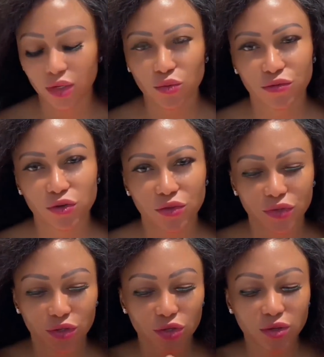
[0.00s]
We've got
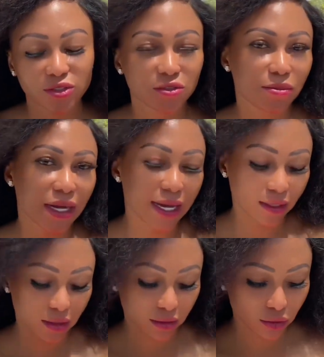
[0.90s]
the dust bag,
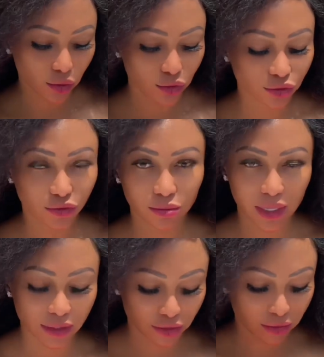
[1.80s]
also from
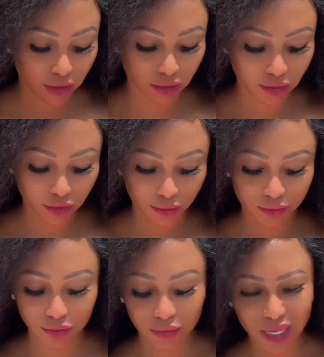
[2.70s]
Mach and Mach.
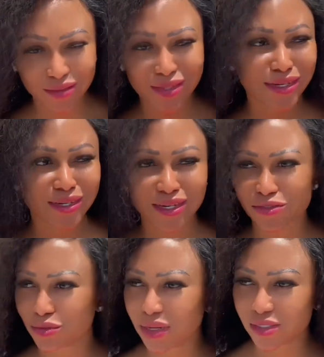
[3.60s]
Everything in here is
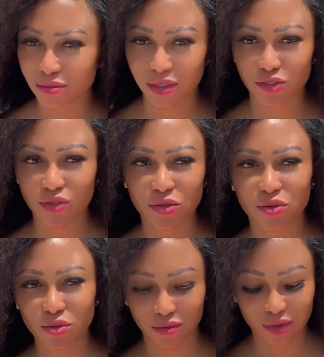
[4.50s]
from Mach and Mach, so I don't
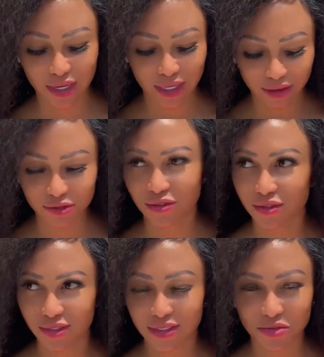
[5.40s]
know why I have to
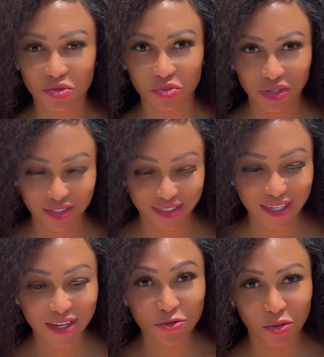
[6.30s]
constantly repeat
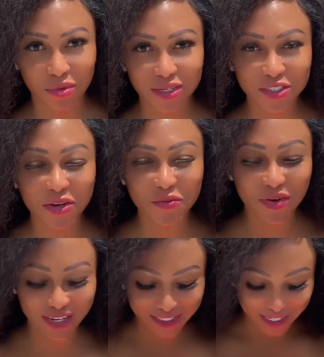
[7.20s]
from Mach and
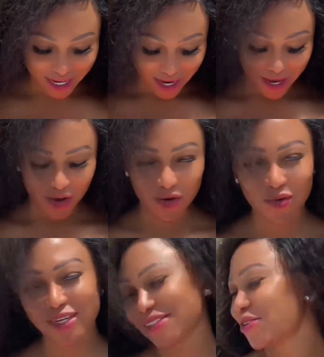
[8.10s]
Mach. All
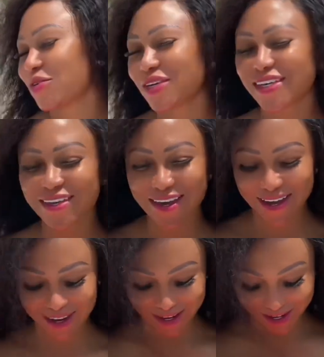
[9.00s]
right, so
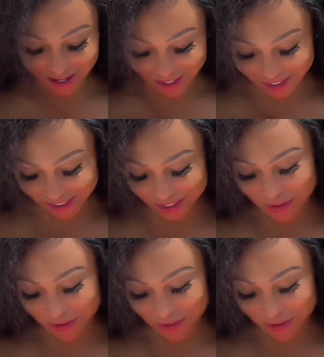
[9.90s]
here is